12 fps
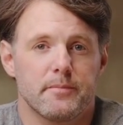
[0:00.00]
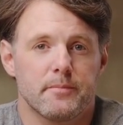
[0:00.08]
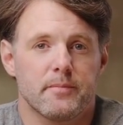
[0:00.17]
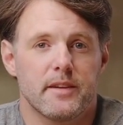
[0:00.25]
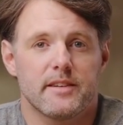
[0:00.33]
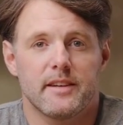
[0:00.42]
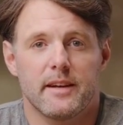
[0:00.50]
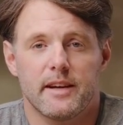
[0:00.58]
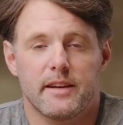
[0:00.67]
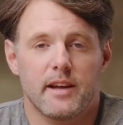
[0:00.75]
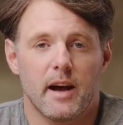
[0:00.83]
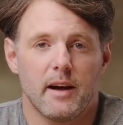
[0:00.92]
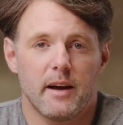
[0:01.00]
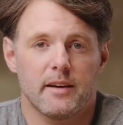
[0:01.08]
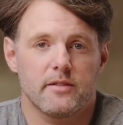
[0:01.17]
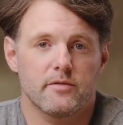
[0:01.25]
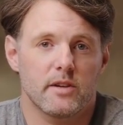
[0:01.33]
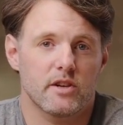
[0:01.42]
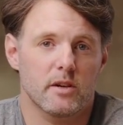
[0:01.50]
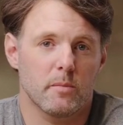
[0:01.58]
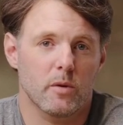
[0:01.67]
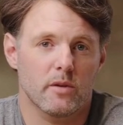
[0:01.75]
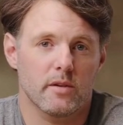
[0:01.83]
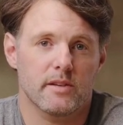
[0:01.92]
These techniques highlight feature
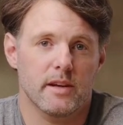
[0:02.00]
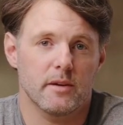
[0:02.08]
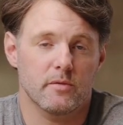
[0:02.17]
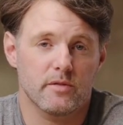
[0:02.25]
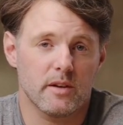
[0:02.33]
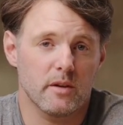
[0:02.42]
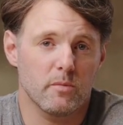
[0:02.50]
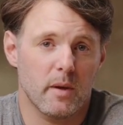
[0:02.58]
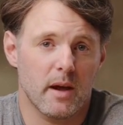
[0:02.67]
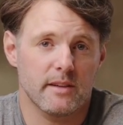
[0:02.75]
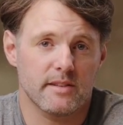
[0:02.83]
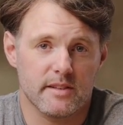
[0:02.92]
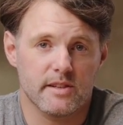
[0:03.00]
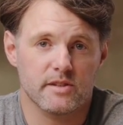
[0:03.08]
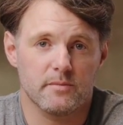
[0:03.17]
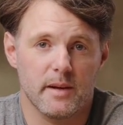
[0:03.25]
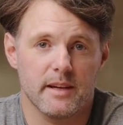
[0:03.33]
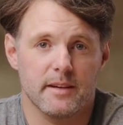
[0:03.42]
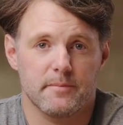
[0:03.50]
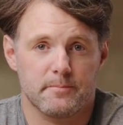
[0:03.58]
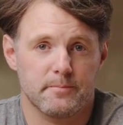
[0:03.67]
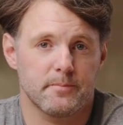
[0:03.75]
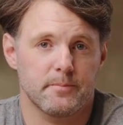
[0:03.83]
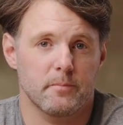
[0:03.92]
importance and reveal biased decision-making.
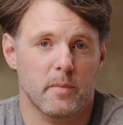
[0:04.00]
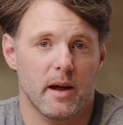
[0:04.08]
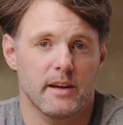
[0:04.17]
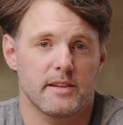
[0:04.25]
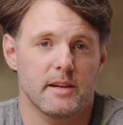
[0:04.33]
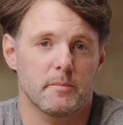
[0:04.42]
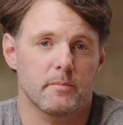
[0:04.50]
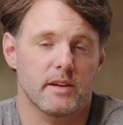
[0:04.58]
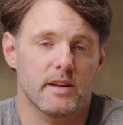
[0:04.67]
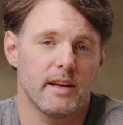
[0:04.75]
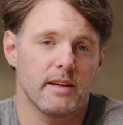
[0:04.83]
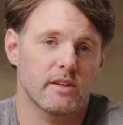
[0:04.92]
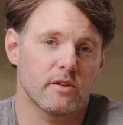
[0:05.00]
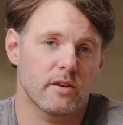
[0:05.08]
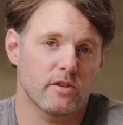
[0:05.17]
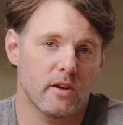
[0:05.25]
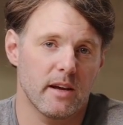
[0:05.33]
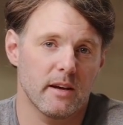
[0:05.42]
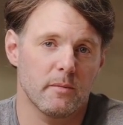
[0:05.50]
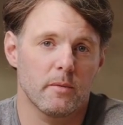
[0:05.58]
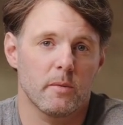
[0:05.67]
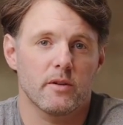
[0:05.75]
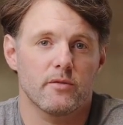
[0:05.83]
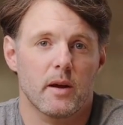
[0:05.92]
Bias can be mitigated during training by
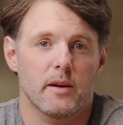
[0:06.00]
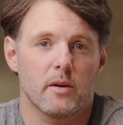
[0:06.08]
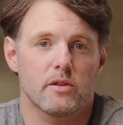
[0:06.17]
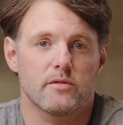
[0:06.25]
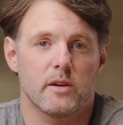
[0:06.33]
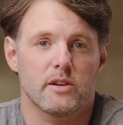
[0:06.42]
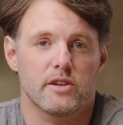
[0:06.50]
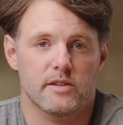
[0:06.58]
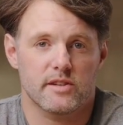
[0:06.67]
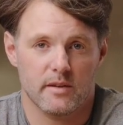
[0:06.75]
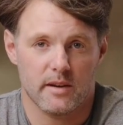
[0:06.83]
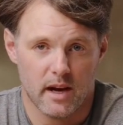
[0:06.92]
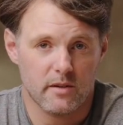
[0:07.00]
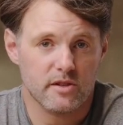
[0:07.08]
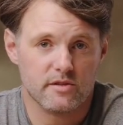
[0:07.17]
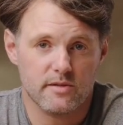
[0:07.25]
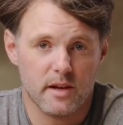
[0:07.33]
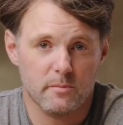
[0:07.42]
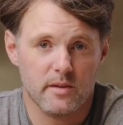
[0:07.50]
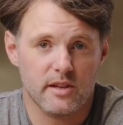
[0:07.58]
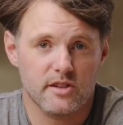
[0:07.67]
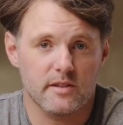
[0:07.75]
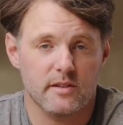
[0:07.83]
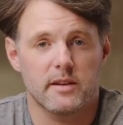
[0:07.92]
modifying loss functions to encourage fair
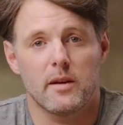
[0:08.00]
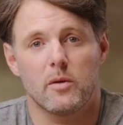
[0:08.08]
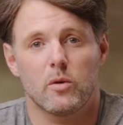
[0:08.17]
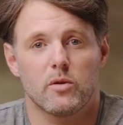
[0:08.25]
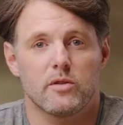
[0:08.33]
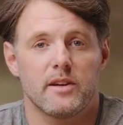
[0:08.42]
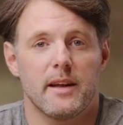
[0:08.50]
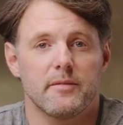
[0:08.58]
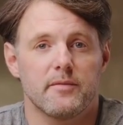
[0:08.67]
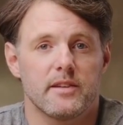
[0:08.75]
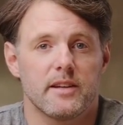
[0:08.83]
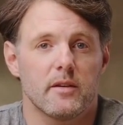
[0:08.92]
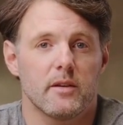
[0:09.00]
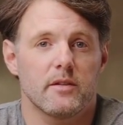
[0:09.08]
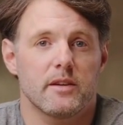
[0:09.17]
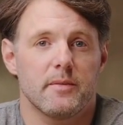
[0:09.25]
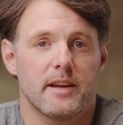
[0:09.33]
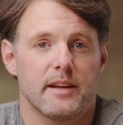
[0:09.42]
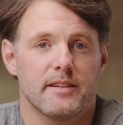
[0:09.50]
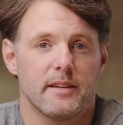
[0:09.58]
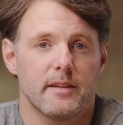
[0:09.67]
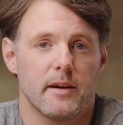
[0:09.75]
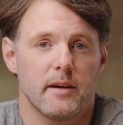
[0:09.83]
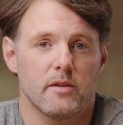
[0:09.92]
predictions or using adversarial
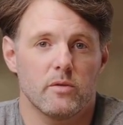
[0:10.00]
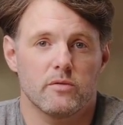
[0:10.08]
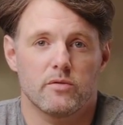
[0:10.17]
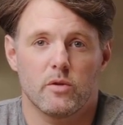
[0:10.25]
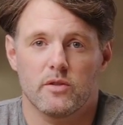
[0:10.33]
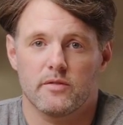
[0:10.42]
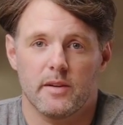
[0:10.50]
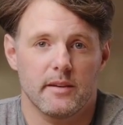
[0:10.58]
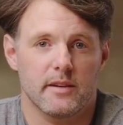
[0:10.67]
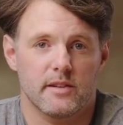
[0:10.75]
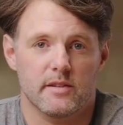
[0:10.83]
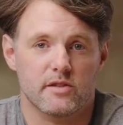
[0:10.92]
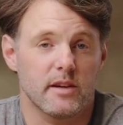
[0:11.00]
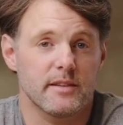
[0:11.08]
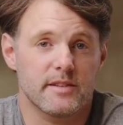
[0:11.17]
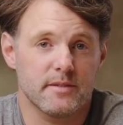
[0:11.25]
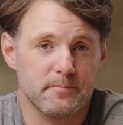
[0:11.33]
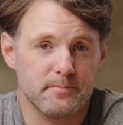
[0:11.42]
debiasing to enforce fairness constraints.